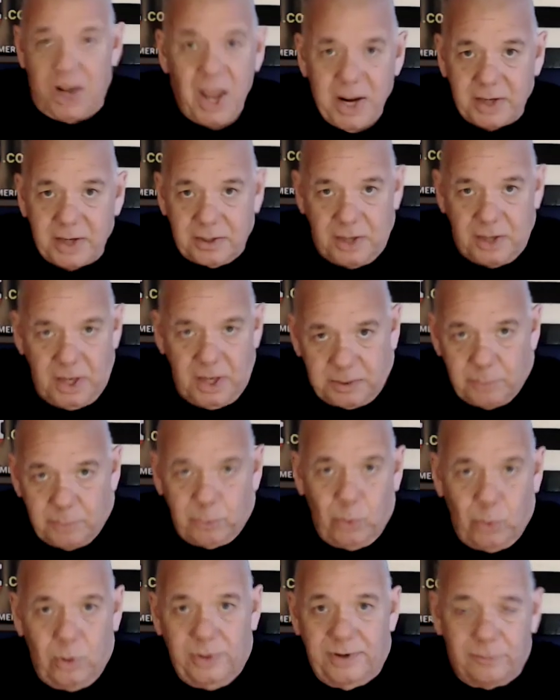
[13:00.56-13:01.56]
you hike the
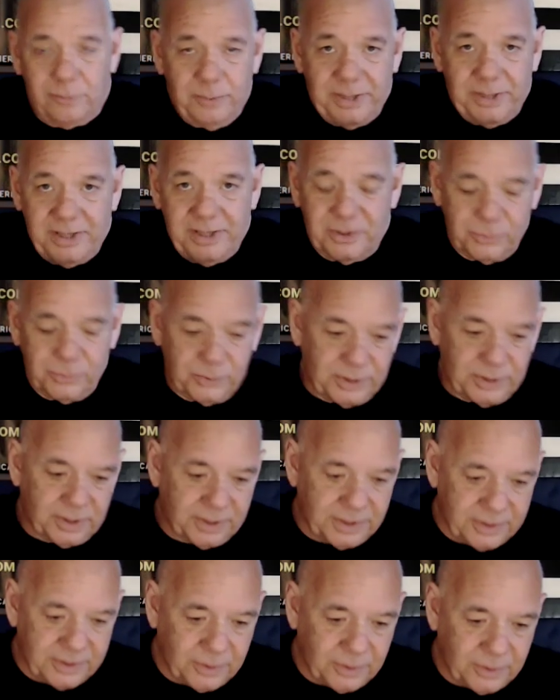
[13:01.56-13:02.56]
ball, and everybody does what they're
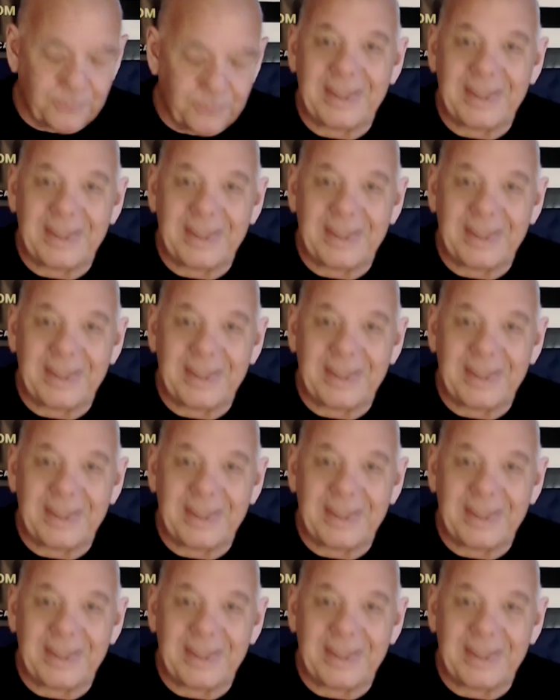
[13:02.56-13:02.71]
going to do.